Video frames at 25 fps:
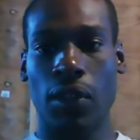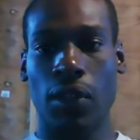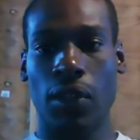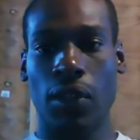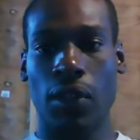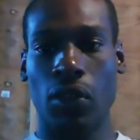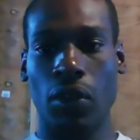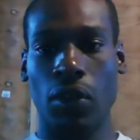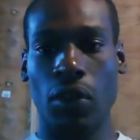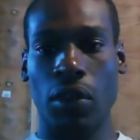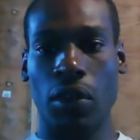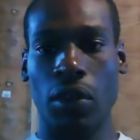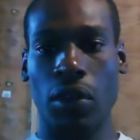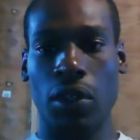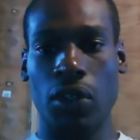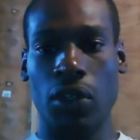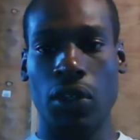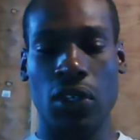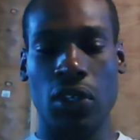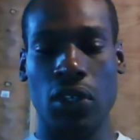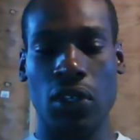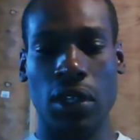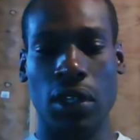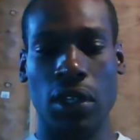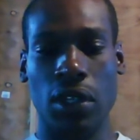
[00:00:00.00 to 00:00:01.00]
here's
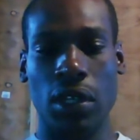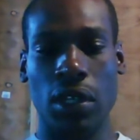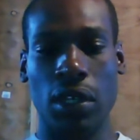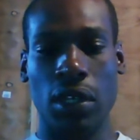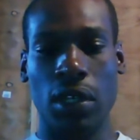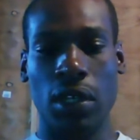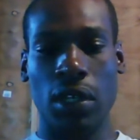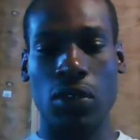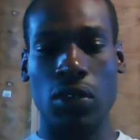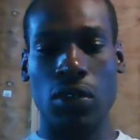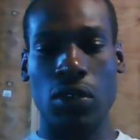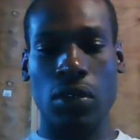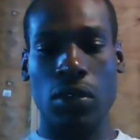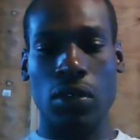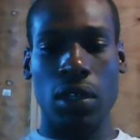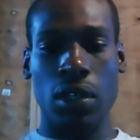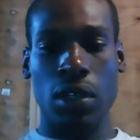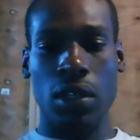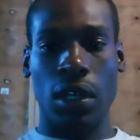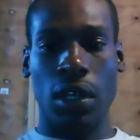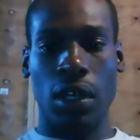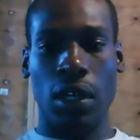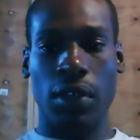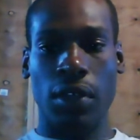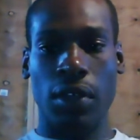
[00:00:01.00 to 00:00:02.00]
the link to
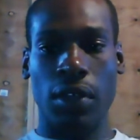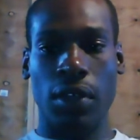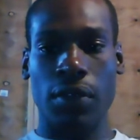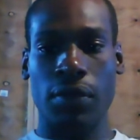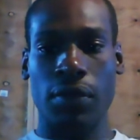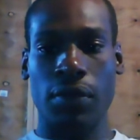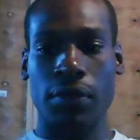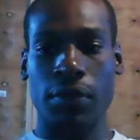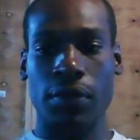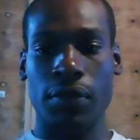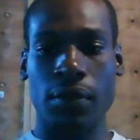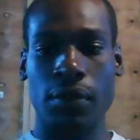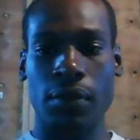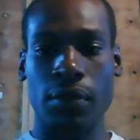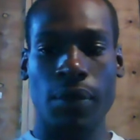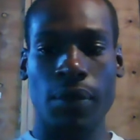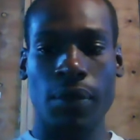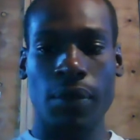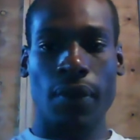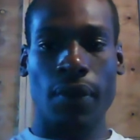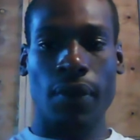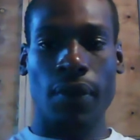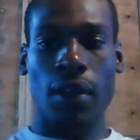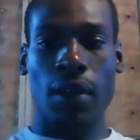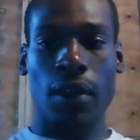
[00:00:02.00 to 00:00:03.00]
the
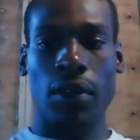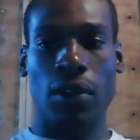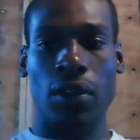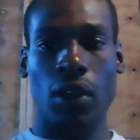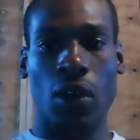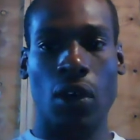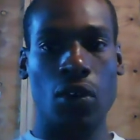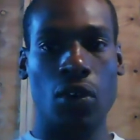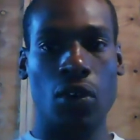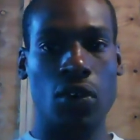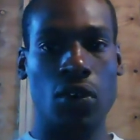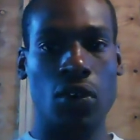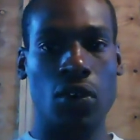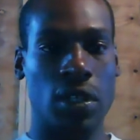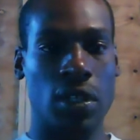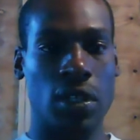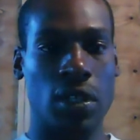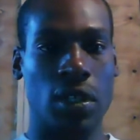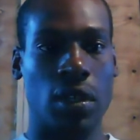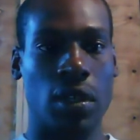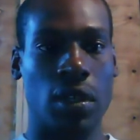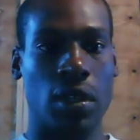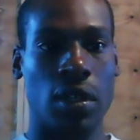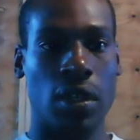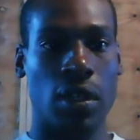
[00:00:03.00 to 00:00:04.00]

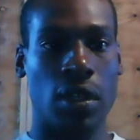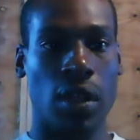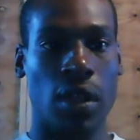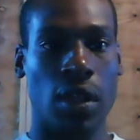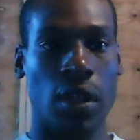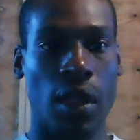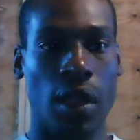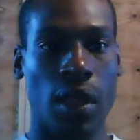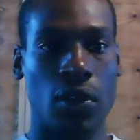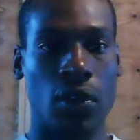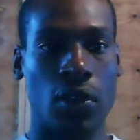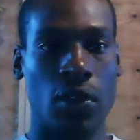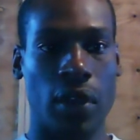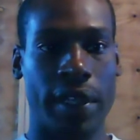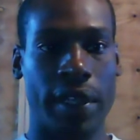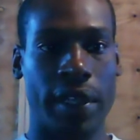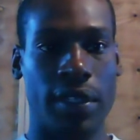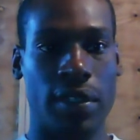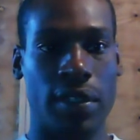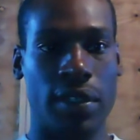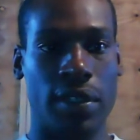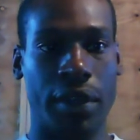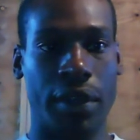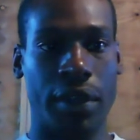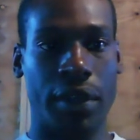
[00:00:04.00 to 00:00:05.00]
hosting. So
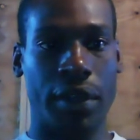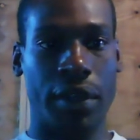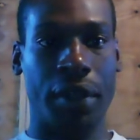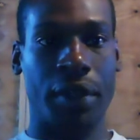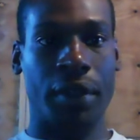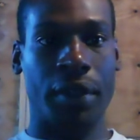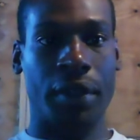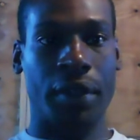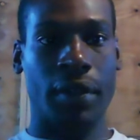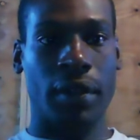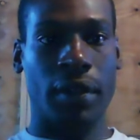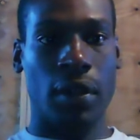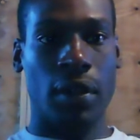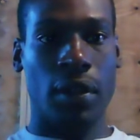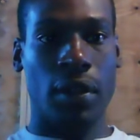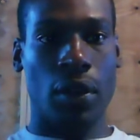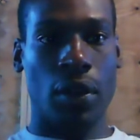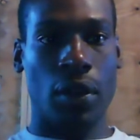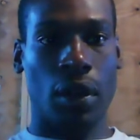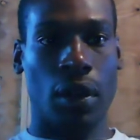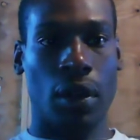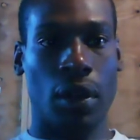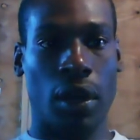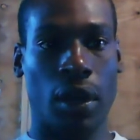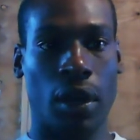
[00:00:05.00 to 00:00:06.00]
that's there.
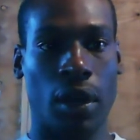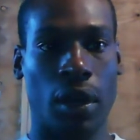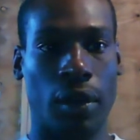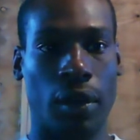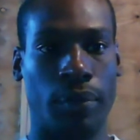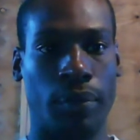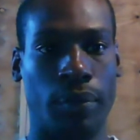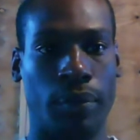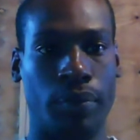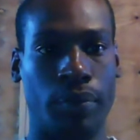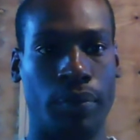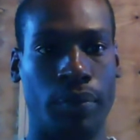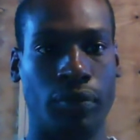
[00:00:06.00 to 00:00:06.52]
Um,